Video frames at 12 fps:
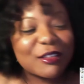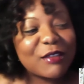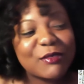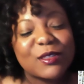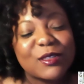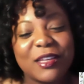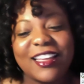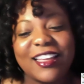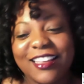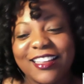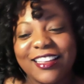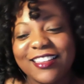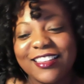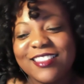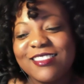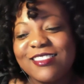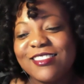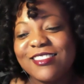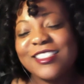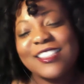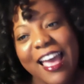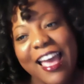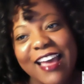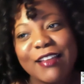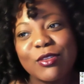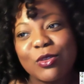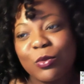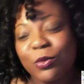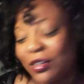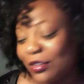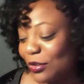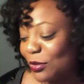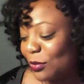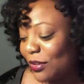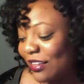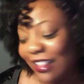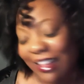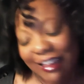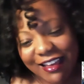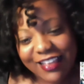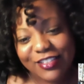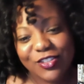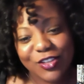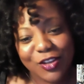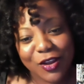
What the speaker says: gives me sass with a little bit of class, you